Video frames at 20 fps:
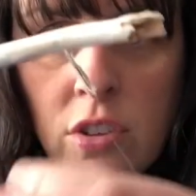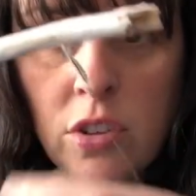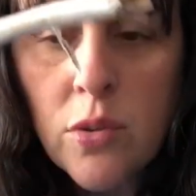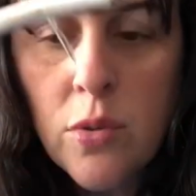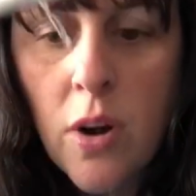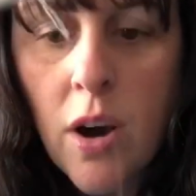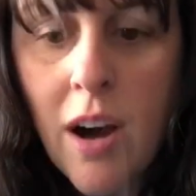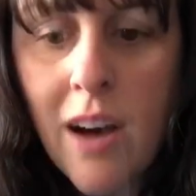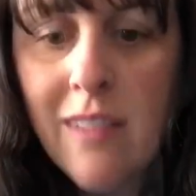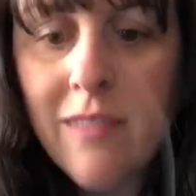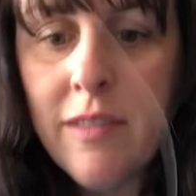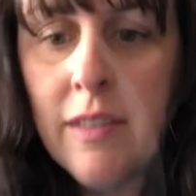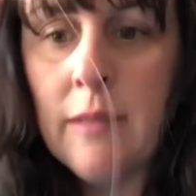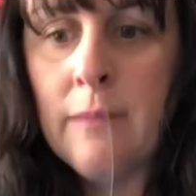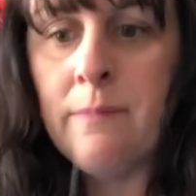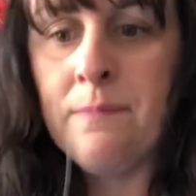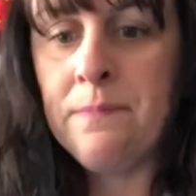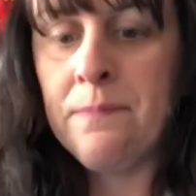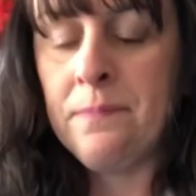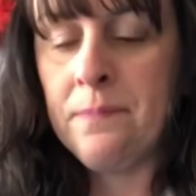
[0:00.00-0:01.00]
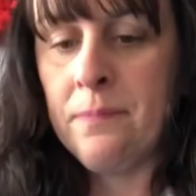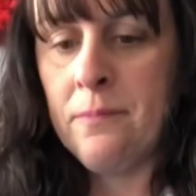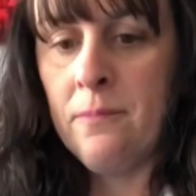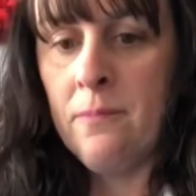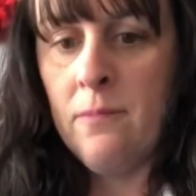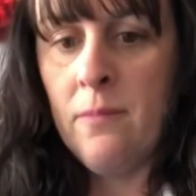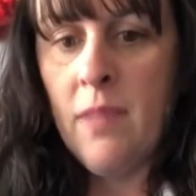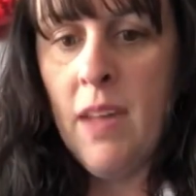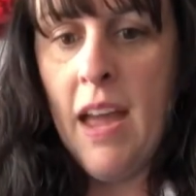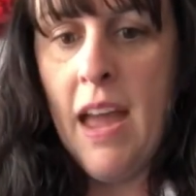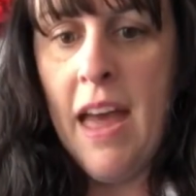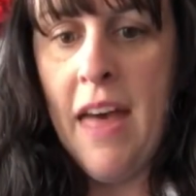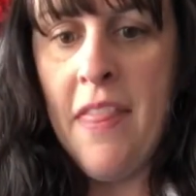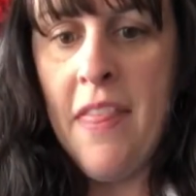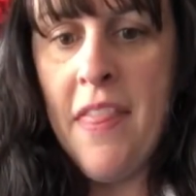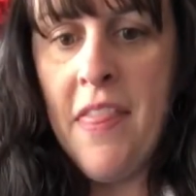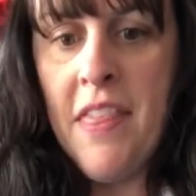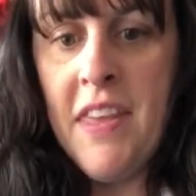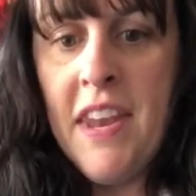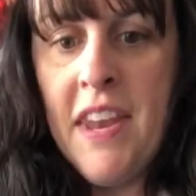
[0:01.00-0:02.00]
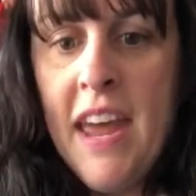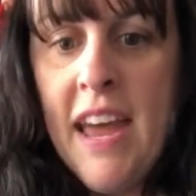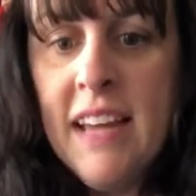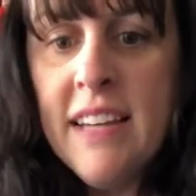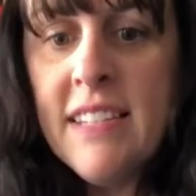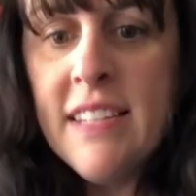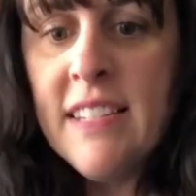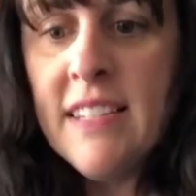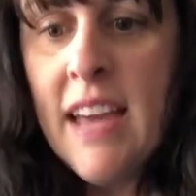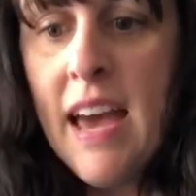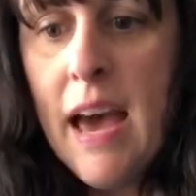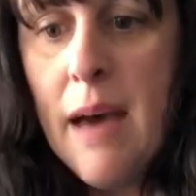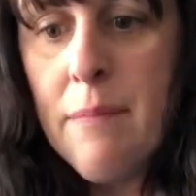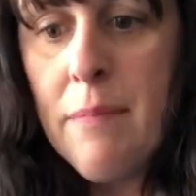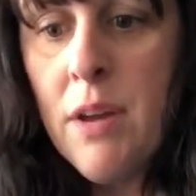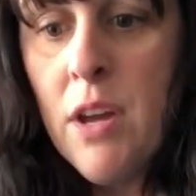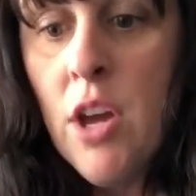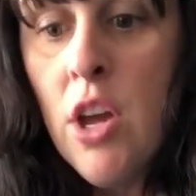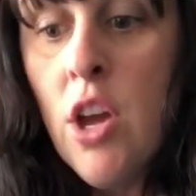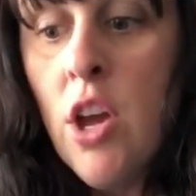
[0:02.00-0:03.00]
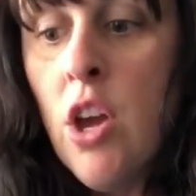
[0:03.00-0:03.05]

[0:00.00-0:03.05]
glue off. And then the next step,